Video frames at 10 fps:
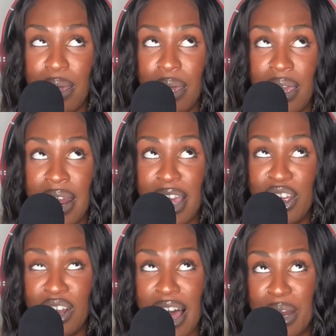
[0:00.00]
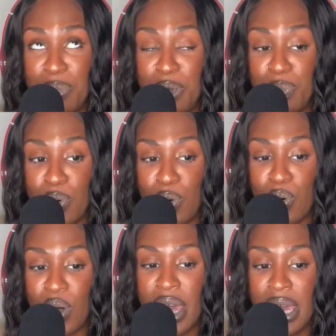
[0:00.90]
and I hear a lot of people
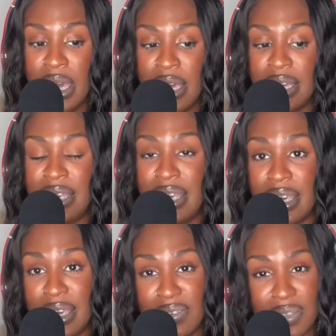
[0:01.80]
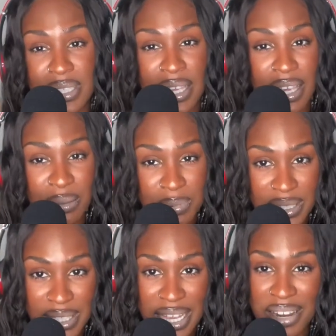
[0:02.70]
give tips
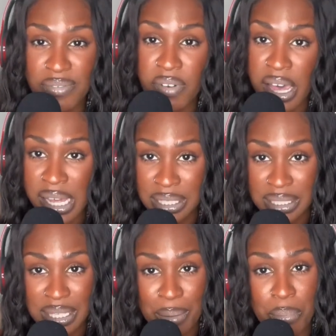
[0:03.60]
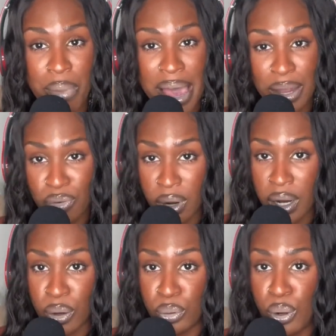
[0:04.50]
and advice and
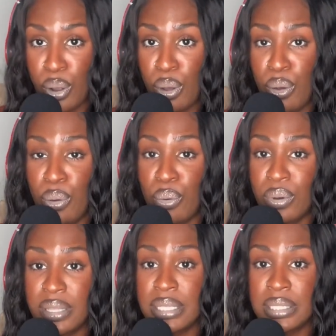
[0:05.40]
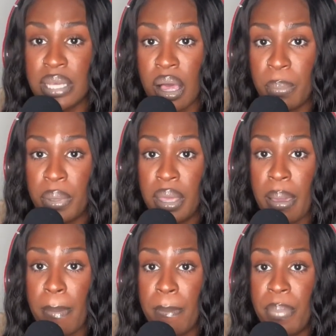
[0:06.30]
background on this topic,
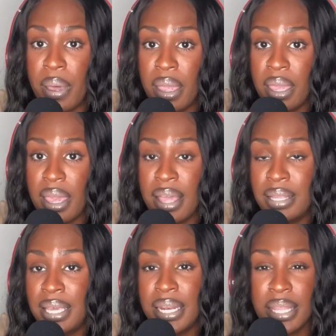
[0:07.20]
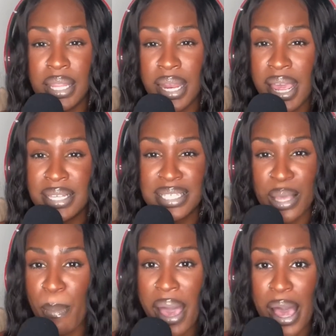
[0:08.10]
but at the end of the day,
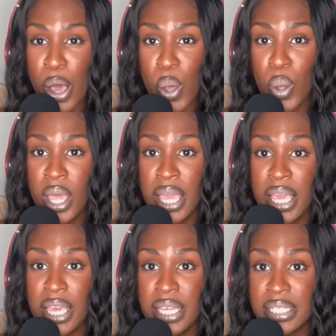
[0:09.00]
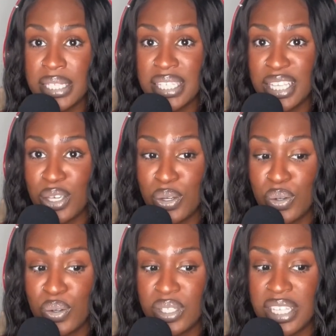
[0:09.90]
somehow it
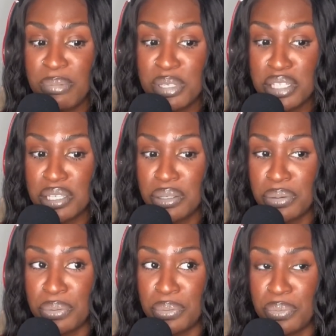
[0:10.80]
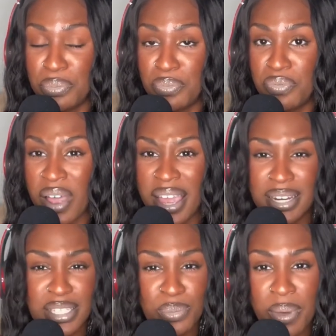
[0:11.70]
still seems to find
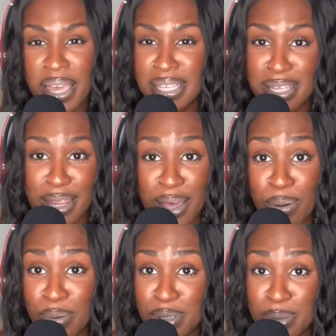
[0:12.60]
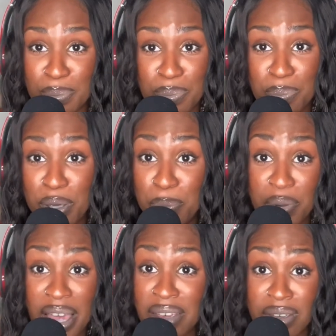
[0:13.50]
its way into those people that
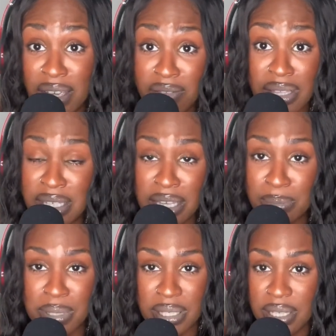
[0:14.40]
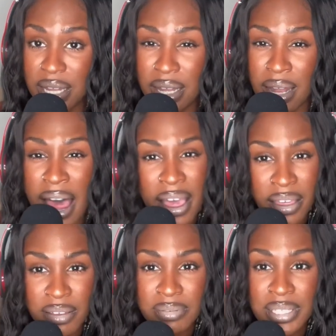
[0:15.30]
even give the tips
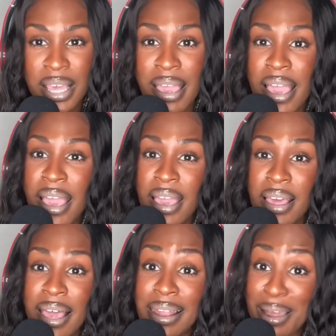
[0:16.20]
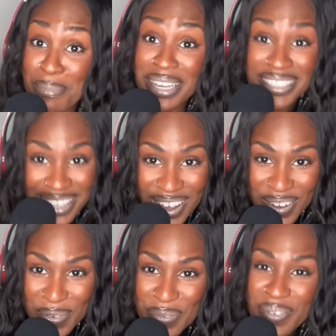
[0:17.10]
lives, like
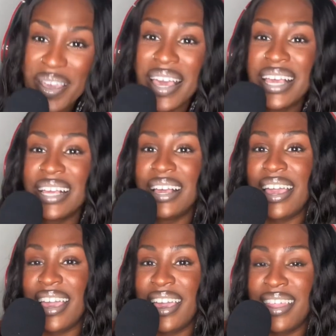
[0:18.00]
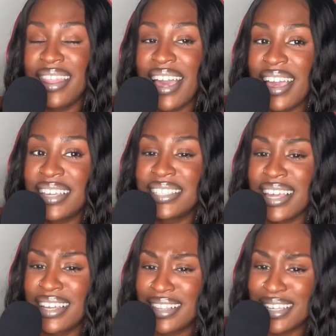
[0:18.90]
myself. And that is
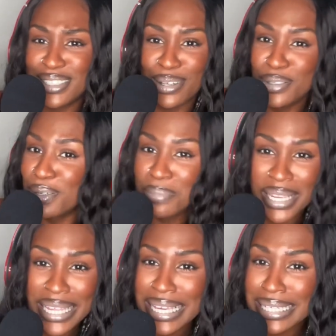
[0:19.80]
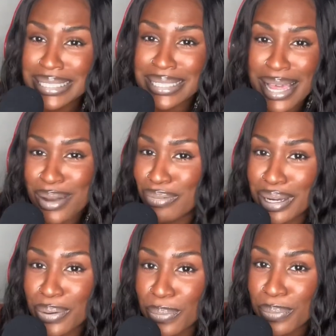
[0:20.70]
like, the social media is not
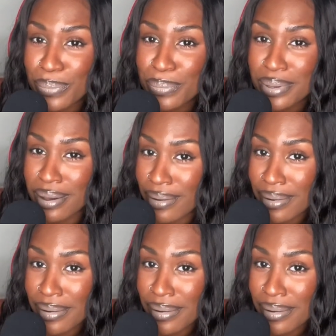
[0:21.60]
real, y'all.